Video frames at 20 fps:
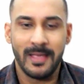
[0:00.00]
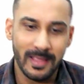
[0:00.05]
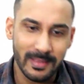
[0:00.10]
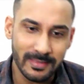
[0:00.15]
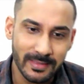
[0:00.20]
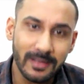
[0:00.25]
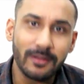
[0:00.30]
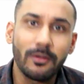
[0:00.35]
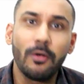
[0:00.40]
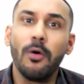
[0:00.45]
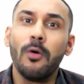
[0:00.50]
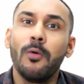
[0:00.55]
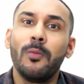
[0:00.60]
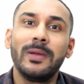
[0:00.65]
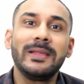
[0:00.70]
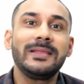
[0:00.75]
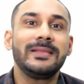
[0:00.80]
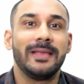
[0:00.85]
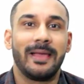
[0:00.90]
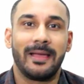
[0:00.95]
And then go
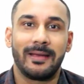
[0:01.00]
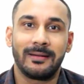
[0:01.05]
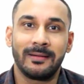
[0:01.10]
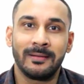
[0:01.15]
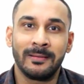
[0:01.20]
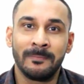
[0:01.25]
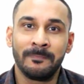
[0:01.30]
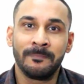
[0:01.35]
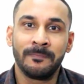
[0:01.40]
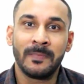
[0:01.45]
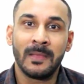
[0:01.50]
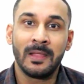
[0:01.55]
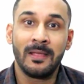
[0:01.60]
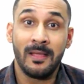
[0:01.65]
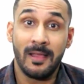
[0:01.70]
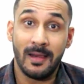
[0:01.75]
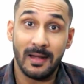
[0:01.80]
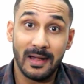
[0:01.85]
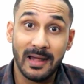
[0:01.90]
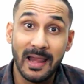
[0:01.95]
with that.
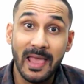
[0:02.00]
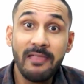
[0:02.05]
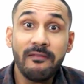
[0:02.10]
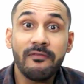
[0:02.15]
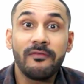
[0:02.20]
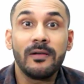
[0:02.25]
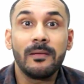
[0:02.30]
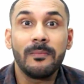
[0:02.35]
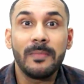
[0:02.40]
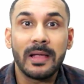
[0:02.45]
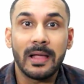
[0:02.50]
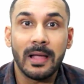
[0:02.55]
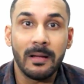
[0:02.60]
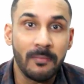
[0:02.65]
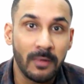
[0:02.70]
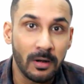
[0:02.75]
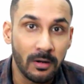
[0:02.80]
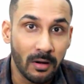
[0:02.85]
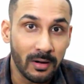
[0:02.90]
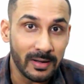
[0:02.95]
Life will
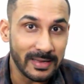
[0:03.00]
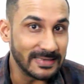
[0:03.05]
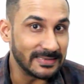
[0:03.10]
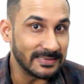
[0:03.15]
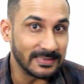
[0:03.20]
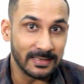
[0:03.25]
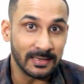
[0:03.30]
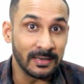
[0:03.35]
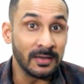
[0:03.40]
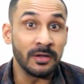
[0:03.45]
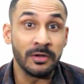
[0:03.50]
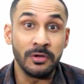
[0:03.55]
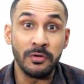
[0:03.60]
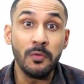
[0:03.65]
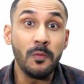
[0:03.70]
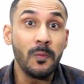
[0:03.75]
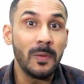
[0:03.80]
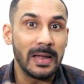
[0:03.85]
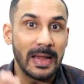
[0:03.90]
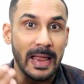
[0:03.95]
become a lot easier.
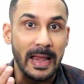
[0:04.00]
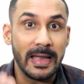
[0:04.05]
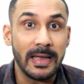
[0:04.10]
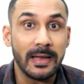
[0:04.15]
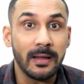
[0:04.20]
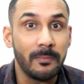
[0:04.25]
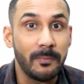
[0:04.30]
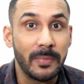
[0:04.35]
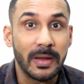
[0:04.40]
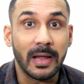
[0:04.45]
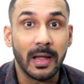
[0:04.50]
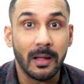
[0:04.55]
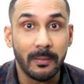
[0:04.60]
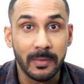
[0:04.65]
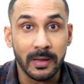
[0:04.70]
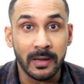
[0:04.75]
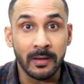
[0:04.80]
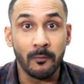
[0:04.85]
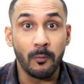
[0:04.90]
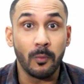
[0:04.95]
You will end up
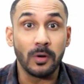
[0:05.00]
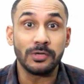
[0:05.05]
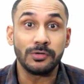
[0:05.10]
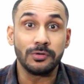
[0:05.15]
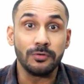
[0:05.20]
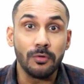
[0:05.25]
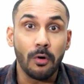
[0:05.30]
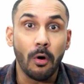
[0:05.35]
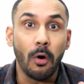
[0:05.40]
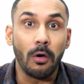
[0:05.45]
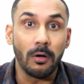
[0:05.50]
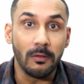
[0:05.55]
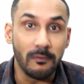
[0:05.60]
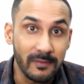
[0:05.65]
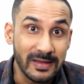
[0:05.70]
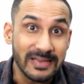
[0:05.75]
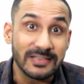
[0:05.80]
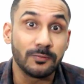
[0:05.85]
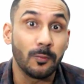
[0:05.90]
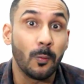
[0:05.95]
becoming what you
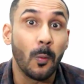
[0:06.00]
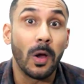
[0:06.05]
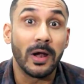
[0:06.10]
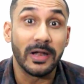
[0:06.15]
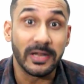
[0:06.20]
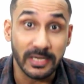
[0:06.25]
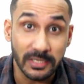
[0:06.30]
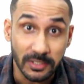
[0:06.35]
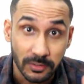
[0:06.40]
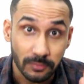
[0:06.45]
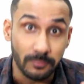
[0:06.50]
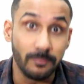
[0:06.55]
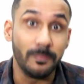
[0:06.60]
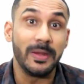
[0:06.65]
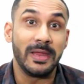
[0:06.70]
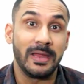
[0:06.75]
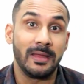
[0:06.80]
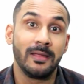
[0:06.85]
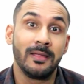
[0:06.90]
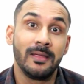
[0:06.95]
always wanted to
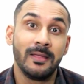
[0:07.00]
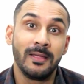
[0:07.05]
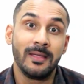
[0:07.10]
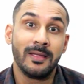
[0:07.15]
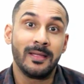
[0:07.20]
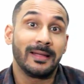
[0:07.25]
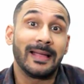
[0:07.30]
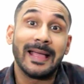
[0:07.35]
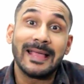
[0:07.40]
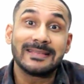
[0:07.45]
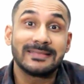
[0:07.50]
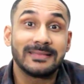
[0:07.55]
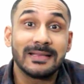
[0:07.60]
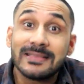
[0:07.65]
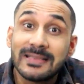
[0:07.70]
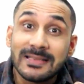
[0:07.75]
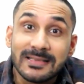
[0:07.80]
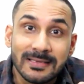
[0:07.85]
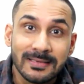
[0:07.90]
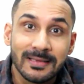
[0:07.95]
be. Guys,
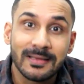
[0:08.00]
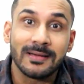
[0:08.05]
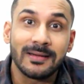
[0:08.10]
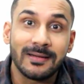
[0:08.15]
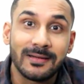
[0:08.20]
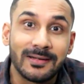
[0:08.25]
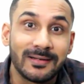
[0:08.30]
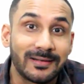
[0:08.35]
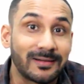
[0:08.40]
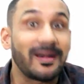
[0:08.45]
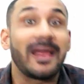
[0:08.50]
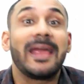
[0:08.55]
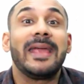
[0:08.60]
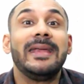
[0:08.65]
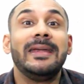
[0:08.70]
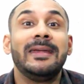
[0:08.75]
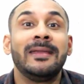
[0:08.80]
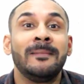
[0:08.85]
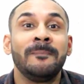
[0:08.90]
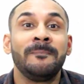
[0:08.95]
this is
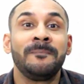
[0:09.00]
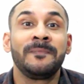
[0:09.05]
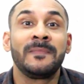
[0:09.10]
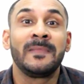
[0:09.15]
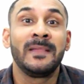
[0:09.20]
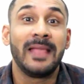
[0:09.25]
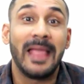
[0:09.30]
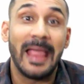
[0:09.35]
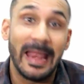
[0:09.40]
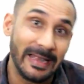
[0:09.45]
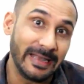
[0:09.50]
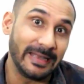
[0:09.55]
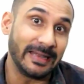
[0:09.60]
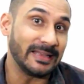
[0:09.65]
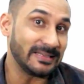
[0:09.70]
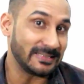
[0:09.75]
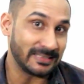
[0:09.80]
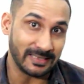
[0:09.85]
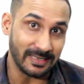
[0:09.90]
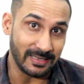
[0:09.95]
tried and
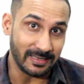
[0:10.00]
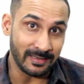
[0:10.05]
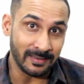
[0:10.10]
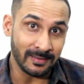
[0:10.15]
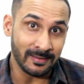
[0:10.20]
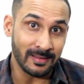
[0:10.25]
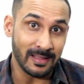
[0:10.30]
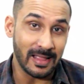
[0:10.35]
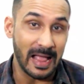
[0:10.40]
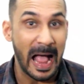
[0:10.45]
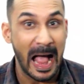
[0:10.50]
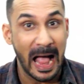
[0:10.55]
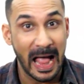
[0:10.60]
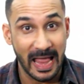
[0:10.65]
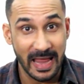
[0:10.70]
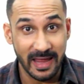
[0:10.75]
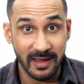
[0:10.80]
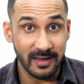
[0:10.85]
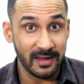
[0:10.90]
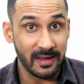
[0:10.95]
tested.
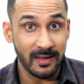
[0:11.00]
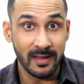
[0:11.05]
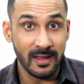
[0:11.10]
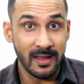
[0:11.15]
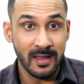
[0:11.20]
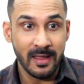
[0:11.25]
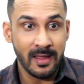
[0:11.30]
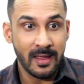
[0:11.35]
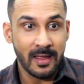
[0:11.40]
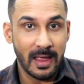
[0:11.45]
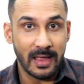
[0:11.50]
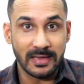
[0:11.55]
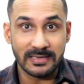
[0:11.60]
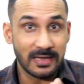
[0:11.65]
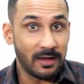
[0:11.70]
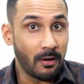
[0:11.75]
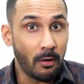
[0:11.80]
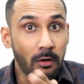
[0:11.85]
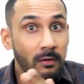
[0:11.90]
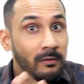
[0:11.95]
As
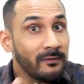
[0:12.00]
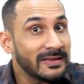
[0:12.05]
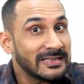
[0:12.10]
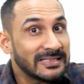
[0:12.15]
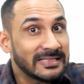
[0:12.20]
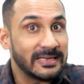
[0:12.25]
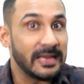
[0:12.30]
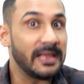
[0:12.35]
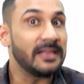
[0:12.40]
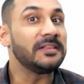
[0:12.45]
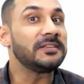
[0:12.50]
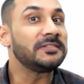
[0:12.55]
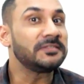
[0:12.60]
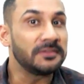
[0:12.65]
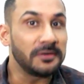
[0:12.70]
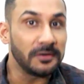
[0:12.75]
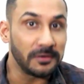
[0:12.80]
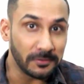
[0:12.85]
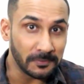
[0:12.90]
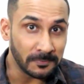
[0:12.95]
I always say this
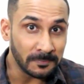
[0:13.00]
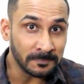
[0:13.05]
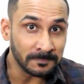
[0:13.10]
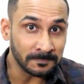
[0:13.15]
to you,